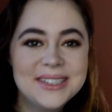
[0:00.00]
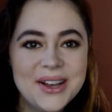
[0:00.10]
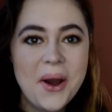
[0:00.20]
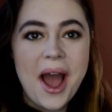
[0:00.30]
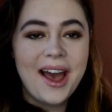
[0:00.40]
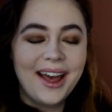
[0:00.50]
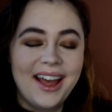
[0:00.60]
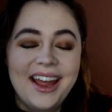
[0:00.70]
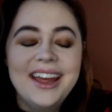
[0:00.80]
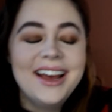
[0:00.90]
So
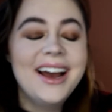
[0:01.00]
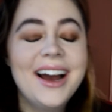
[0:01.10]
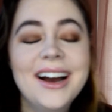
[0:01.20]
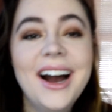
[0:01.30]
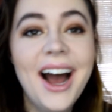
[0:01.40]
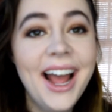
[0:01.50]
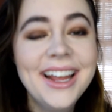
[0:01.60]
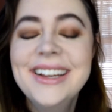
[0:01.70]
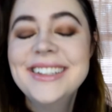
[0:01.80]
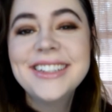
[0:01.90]

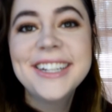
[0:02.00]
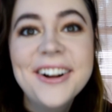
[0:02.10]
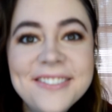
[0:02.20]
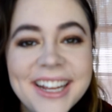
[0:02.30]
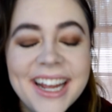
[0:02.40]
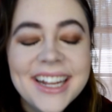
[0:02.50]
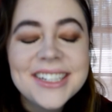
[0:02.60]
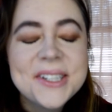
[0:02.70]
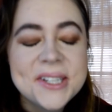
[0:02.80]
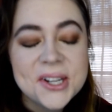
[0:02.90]
I love
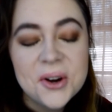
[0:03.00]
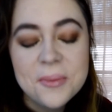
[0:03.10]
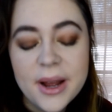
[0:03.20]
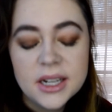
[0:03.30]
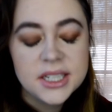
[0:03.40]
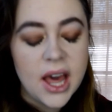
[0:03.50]
it so much.